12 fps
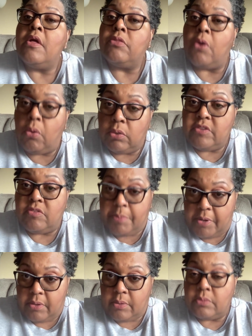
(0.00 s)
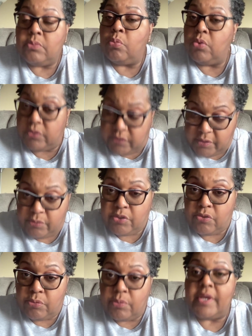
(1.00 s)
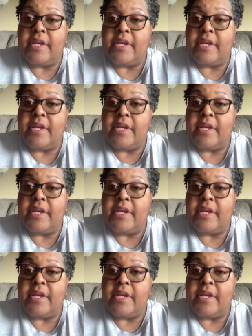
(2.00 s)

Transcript: the Holy Spirit will seal you